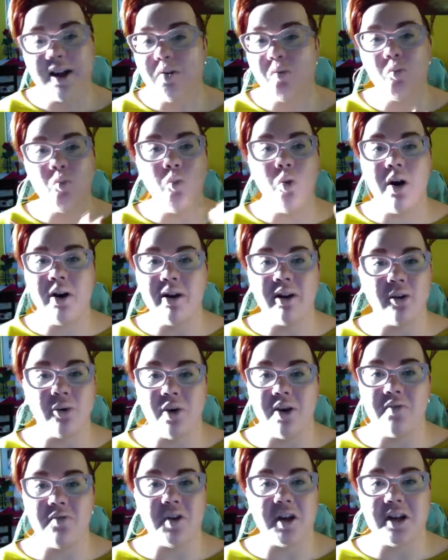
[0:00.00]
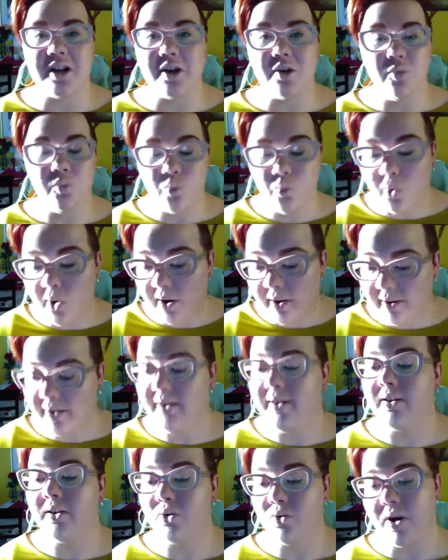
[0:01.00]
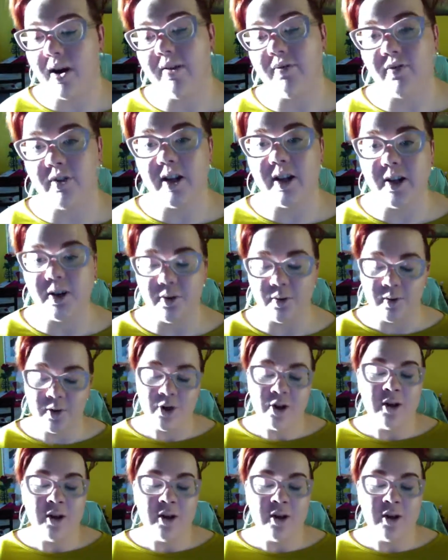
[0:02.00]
What a great video. What a great video.